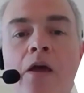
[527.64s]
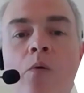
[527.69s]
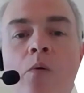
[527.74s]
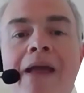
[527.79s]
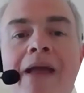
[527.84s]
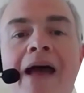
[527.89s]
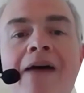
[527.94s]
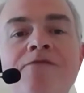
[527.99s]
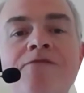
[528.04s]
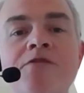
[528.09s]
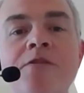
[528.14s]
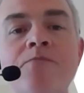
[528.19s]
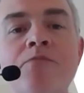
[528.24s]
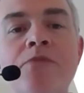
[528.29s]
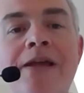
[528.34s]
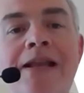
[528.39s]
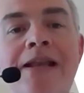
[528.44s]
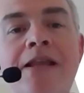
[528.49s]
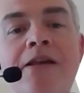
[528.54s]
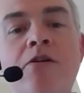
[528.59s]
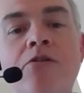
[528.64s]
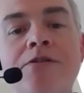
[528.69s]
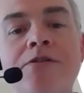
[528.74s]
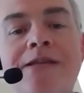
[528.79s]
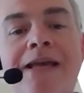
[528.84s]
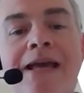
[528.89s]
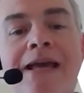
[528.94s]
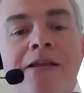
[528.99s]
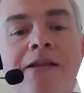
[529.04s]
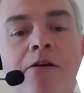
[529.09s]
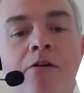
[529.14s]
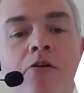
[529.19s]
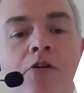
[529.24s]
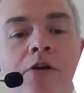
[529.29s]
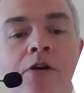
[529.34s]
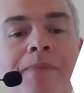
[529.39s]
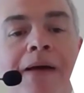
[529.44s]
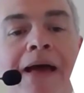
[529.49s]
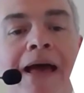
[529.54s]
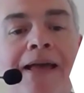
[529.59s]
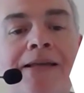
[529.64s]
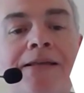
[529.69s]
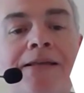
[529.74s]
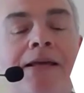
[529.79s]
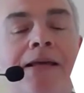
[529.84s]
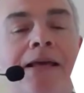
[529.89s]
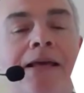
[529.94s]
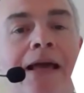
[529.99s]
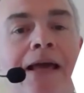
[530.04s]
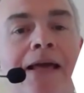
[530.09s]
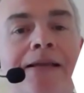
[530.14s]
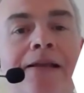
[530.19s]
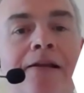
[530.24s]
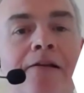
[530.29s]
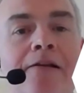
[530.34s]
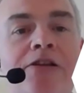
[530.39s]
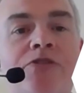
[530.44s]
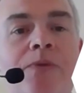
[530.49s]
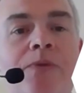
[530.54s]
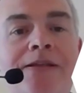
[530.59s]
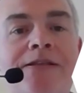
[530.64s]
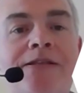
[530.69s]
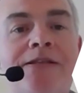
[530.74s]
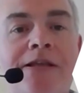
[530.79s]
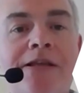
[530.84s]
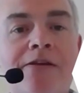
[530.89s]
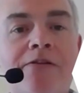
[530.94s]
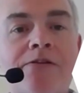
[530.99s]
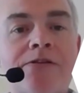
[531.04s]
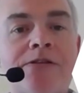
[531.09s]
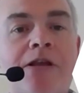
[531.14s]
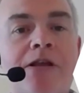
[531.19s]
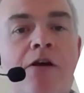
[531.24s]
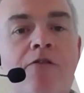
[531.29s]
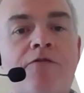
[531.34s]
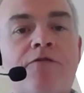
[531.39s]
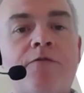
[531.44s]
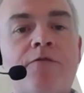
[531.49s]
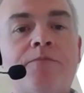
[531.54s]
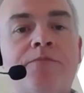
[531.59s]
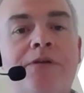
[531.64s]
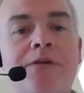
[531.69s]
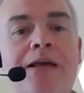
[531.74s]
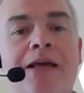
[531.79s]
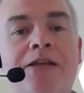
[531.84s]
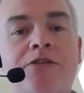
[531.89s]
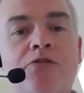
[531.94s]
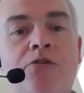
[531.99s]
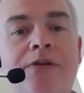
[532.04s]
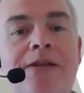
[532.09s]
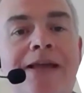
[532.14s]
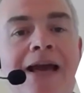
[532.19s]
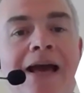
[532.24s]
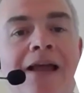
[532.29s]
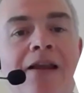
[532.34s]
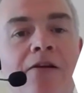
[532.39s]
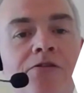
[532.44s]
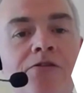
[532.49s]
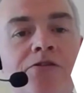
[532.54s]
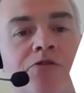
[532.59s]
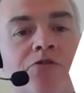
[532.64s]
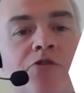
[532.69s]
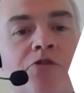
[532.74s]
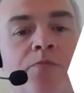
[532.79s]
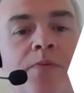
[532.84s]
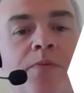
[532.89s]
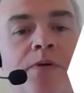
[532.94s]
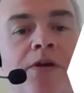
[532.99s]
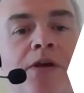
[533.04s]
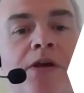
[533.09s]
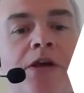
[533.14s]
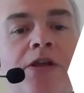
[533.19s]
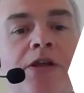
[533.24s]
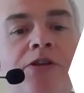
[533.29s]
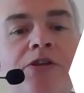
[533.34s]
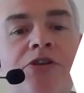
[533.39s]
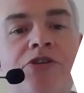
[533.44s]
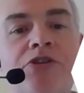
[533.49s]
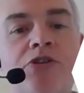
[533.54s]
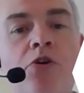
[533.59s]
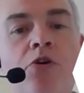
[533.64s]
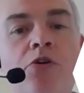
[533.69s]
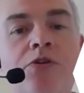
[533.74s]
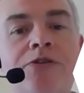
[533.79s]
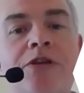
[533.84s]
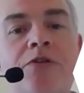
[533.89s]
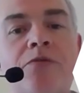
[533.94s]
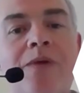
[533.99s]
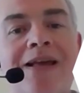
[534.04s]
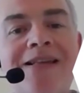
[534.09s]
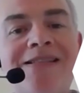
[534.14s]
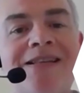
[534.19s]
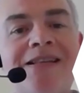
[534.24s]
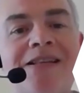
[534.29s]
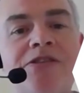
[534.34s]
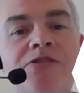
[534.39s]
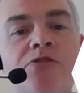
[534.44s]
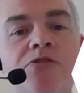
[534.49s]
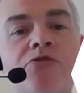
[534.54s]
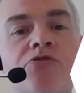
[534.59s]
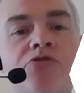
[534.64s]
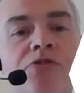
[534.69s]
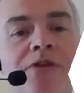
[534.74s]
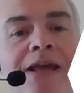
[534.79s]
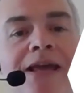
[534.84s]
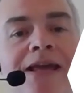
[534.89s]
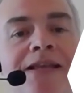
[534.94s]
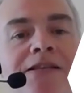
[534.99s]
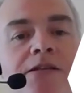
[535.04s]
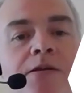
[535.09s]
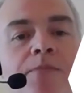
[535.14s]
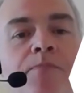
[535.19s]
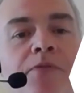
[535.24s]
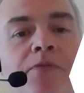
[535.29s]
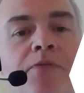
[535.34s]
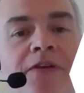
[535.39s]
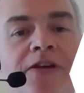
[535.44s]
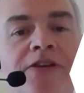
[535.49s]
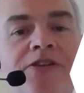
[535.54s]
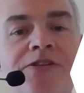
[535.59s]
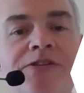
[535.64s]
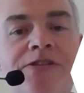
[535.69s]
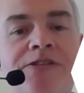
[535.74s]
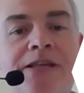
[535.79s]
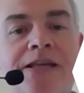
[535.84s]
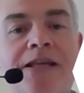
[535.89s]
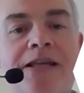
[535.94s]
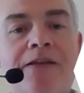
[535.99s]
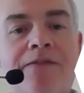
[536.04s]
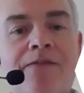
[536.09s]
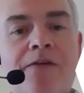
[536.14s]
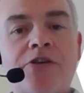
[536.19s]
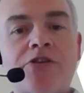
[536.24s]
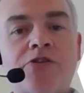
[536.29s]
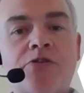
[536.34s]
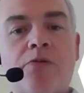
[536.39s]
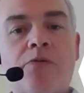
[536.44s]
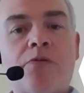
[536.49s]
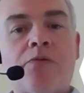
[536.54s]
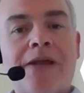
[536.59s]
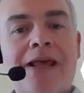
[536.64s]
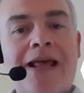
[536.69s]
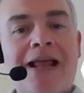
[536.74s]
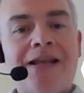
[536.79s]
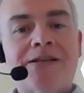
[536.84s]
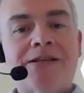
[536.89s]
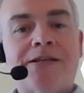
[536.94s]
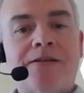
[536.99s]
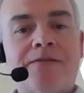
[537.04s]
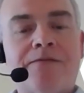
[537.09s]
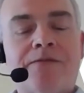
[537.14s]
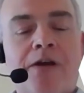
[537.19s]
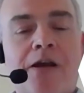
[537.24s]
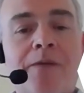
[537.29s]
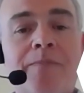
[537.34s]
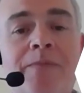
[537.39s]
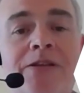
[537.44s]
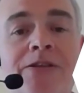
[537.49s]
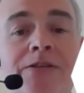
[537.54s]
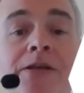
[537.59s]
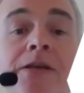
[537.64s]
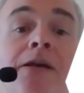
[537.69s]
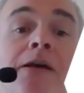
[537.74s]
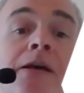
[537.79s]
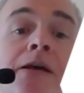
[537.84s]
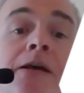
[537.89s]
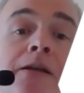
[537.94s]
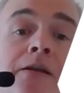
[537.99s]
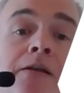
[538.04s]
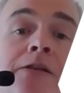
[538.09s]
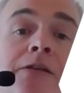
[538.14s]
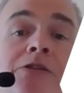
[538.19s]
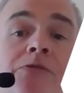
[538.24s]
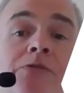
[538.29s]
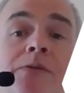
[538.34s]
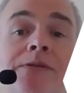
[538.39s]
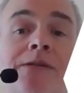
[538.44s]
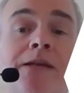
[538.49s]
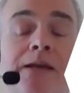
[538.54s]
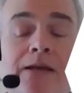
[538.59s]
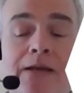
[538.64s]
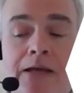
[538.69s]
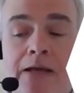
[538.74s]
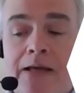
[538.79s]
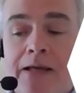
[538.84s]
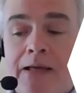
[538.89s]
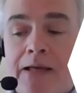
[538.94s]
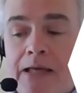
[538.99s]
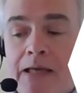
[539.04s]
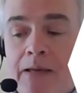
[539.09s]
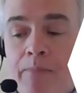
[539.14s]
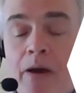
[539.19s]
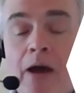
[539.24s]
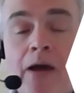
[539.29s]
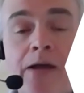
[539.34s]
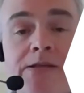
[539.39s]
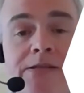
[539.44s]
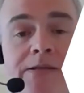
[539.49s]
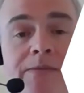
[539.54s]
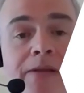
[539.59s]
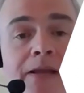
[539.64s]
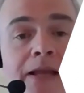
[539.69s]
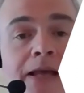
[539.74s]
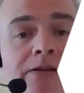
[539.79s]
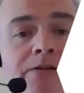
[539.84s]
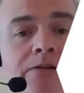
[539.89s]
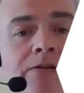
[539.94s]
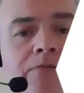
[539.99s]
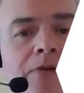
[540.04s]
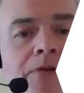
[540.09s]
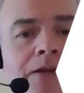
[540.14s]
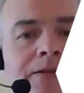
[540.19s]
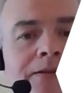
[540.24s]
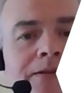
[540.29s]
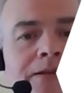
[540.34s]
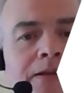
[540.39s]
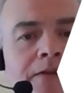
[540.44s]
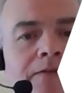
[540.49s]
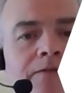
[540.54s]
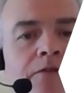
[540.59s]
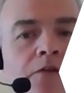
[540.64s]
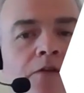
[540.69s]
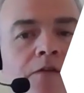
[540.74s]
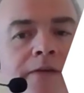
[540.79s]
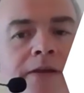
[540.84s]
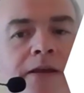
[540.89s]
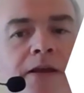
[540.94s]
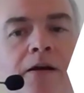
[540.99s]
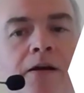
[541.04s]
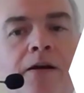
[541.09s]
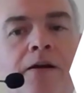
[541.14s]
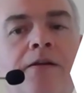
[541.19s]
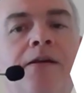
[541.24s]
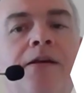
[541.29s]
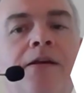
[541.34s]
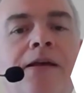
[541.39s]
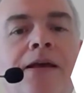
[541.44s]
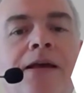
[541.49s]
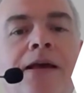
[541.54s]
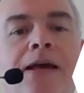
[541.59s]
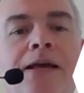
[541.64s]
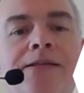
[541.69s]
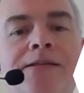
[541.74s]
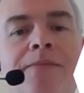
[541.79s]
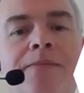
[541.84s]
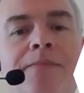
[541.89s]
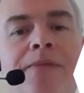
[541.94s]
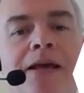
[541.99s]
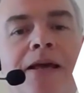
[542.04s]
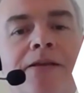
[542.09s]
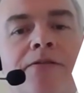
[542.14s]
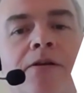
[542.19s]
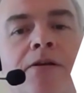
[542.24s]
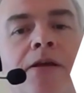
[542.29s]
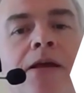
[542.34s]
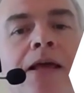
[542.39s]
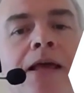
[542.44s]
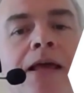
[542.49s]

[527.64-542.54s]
we have some really good data going back uh, nearly 20 years now from uh, Tony Gallagher's group to show that residents who train to proficiency in a virtual reality environment, now this was a, a, a box simulator rather than a full VR uh, simulator,